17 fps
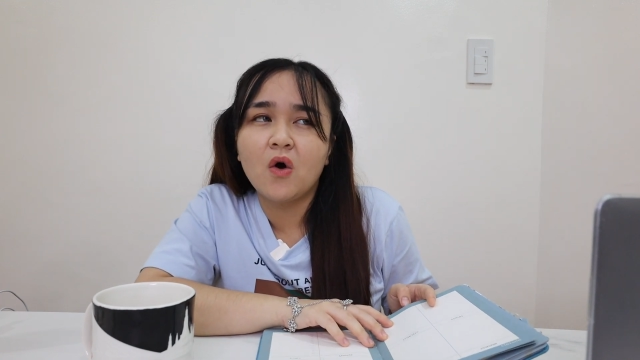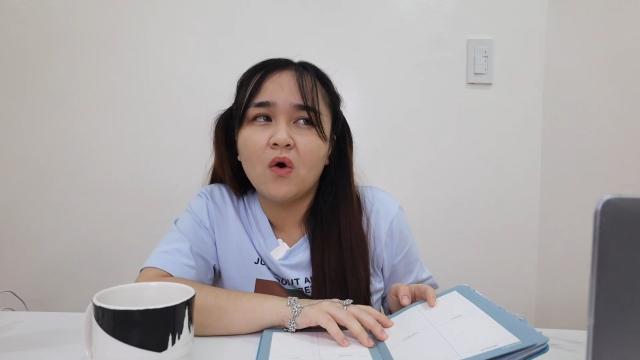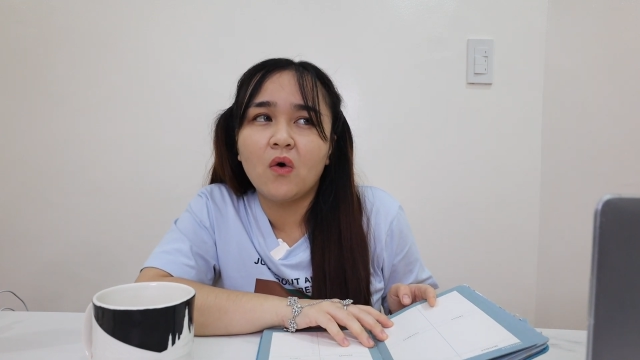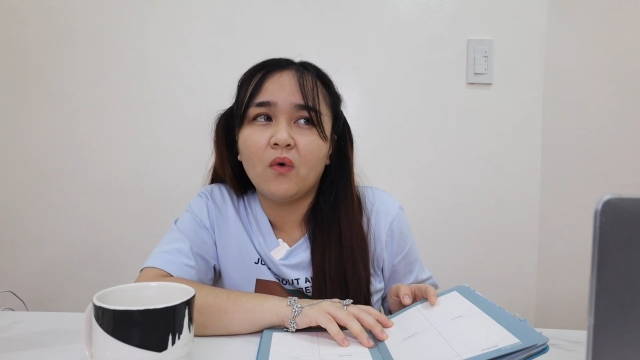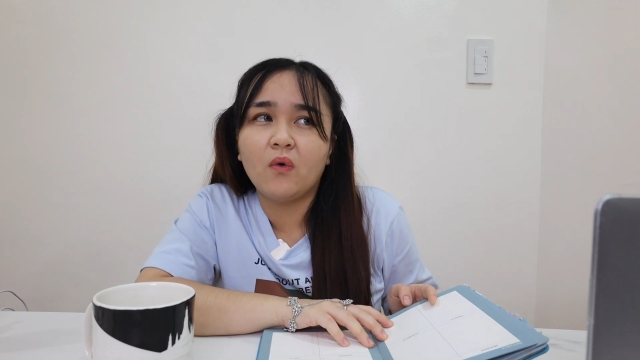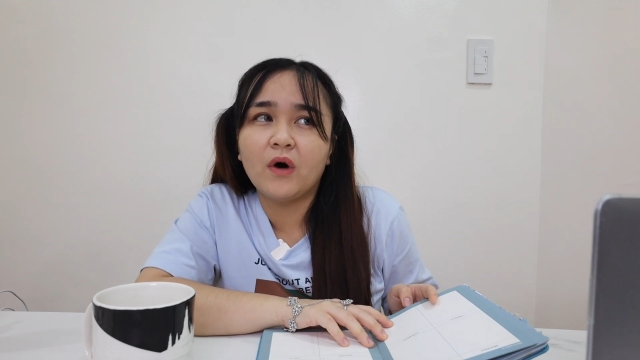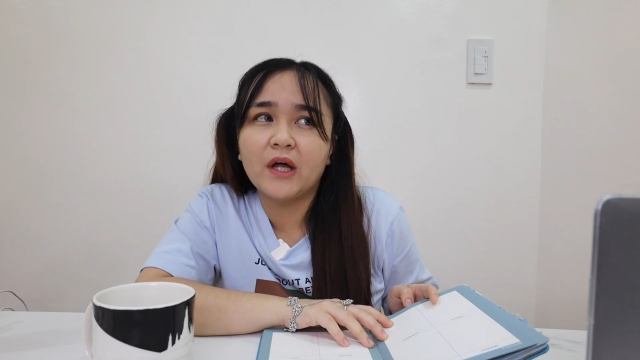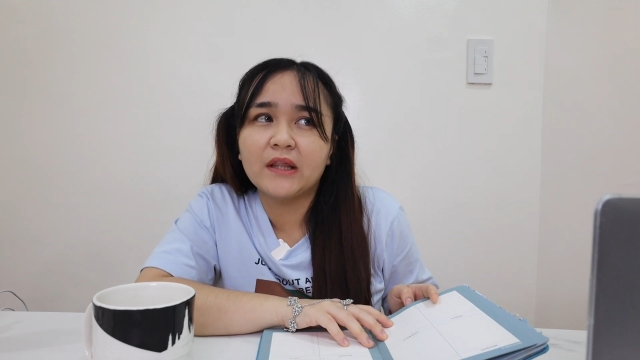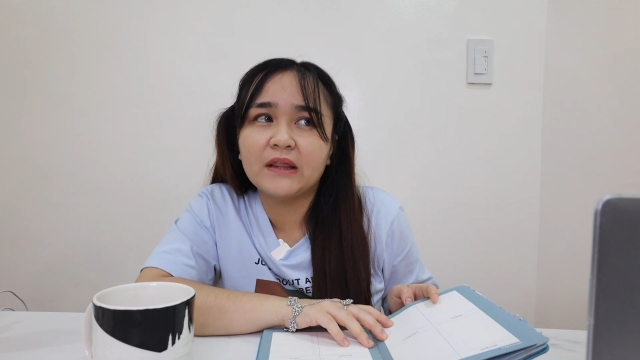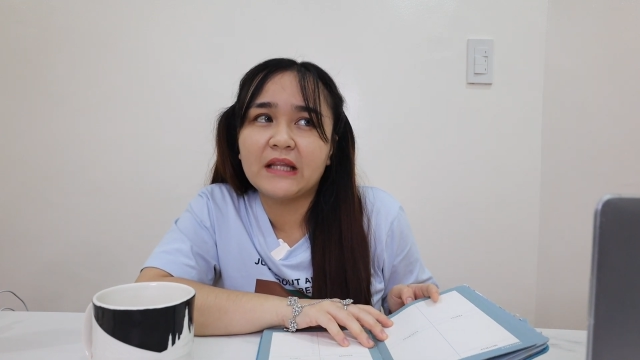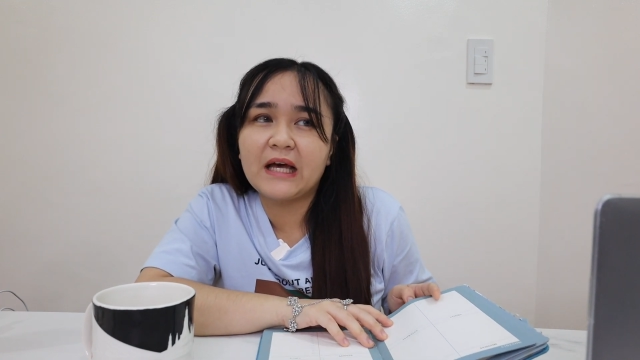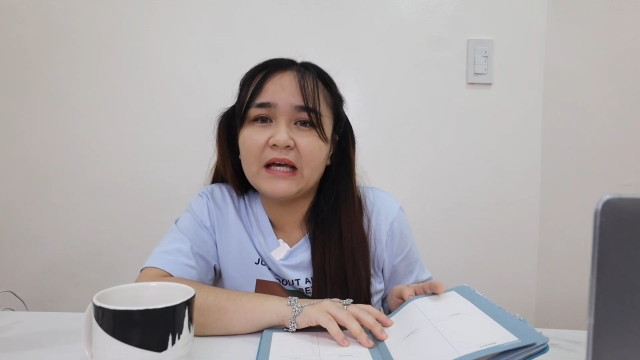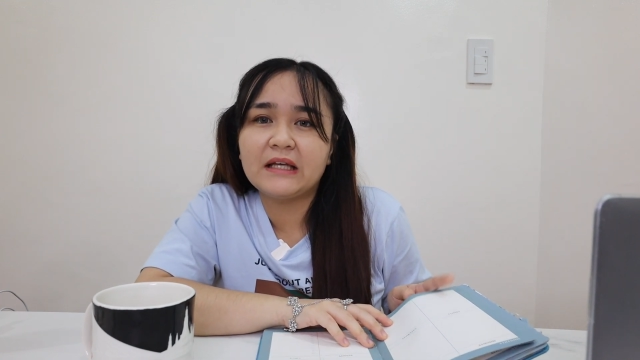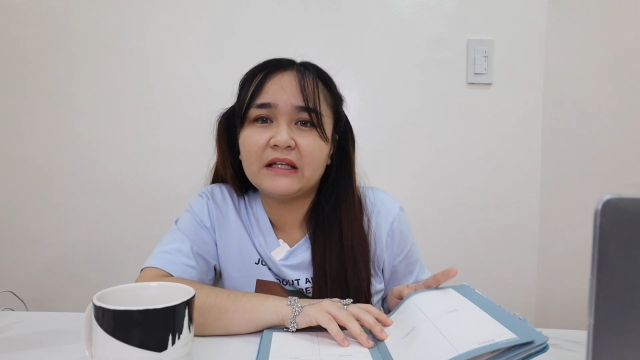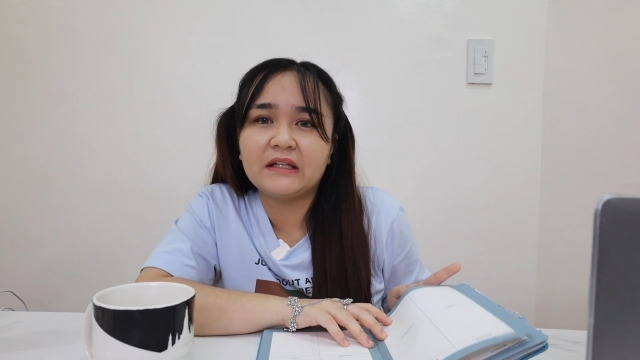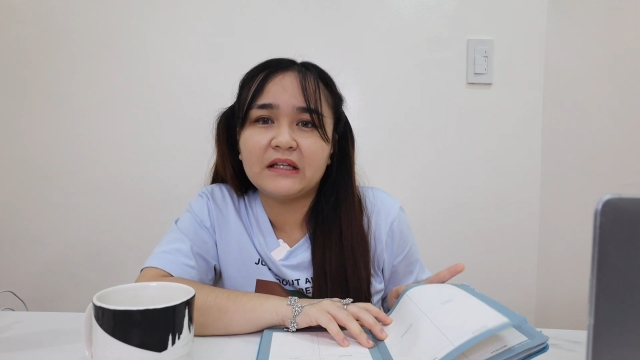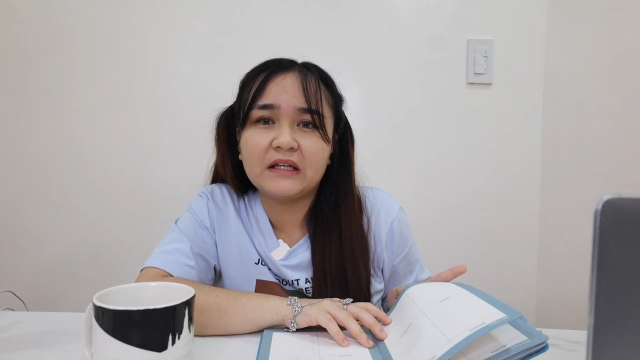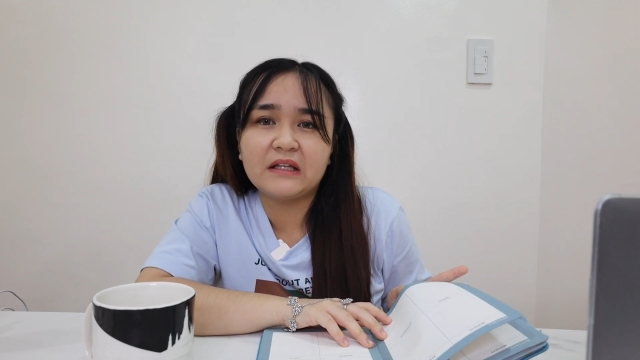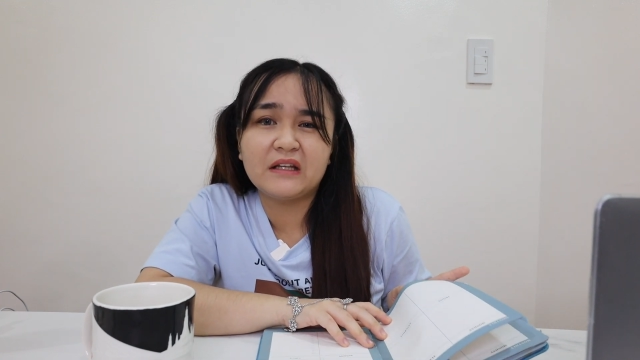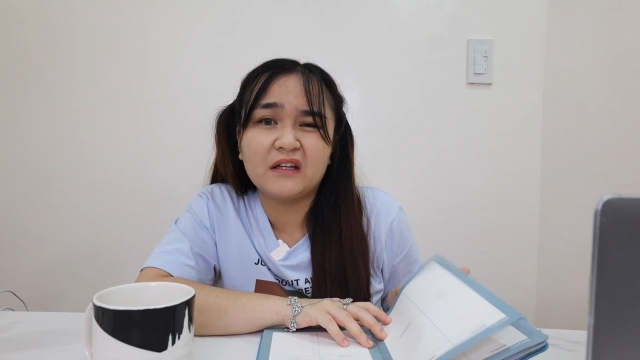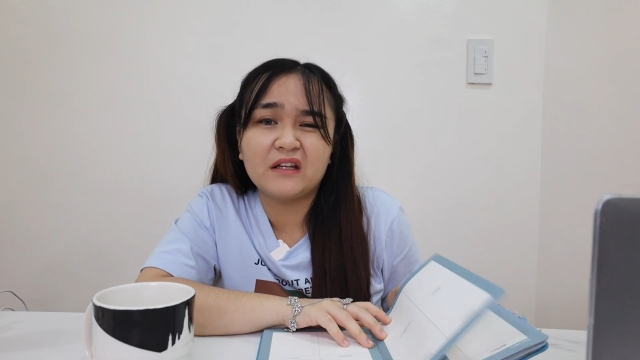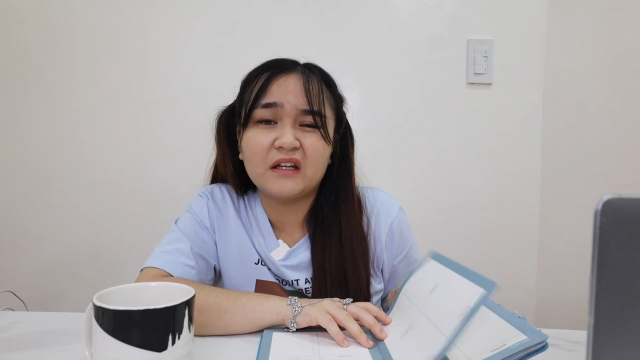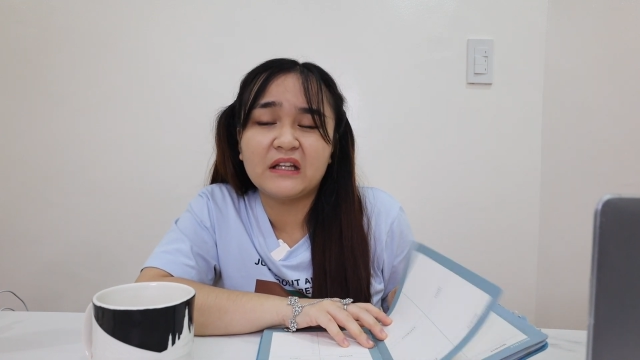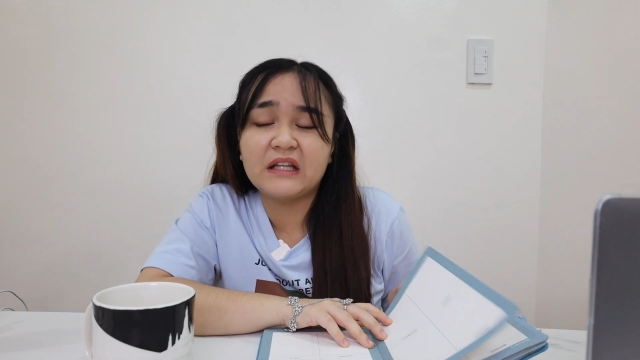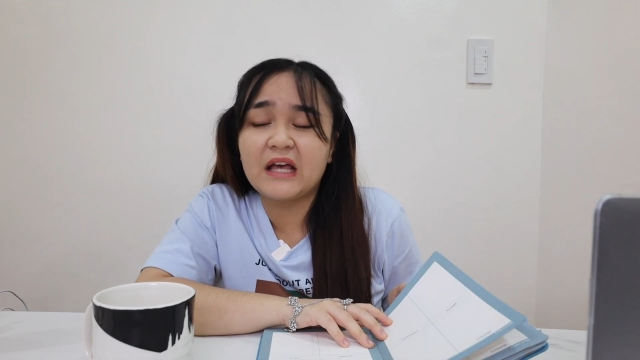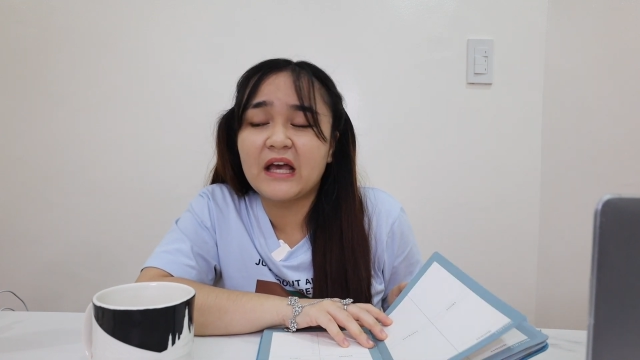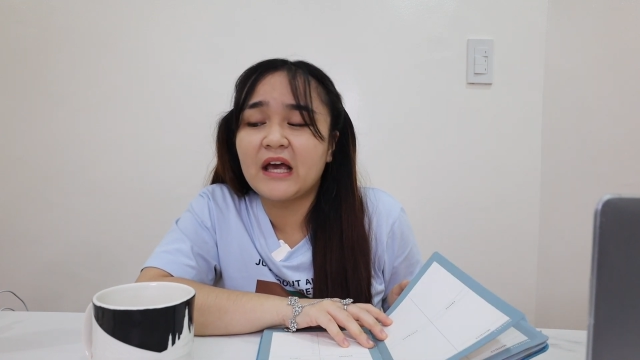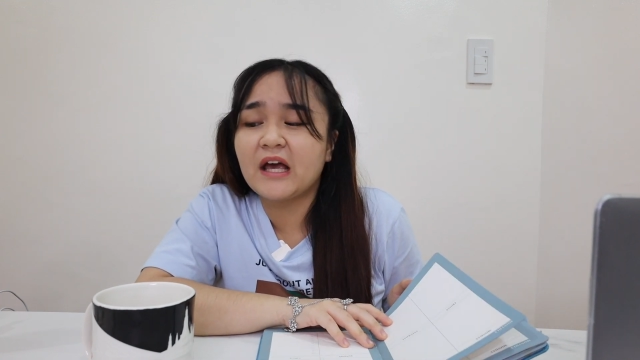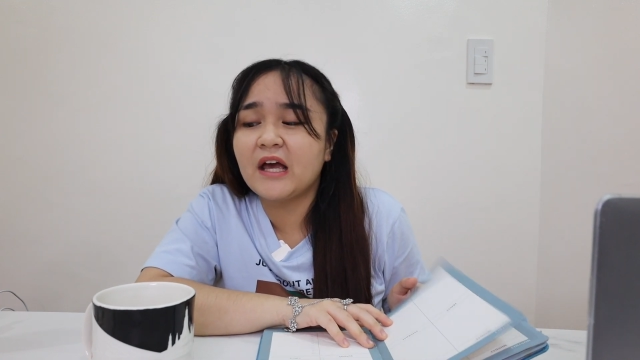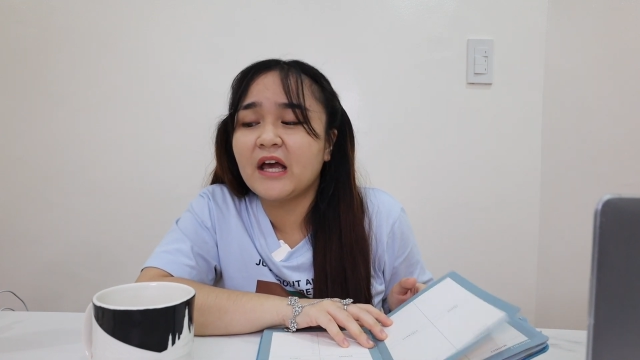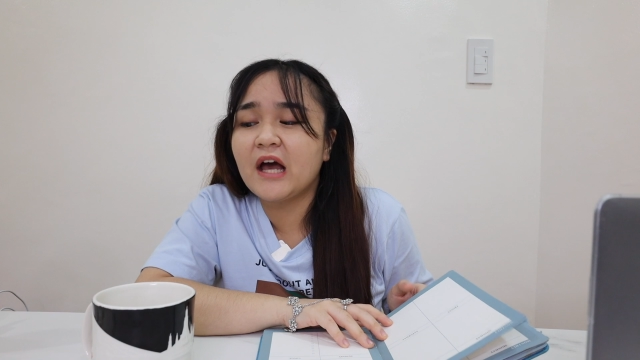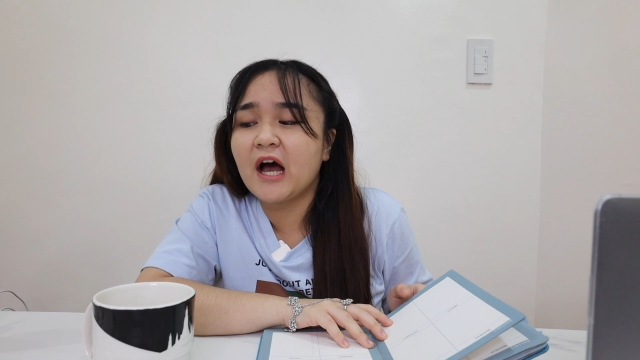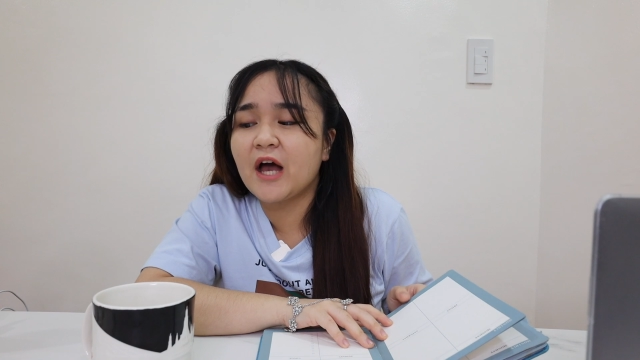what I did in a day.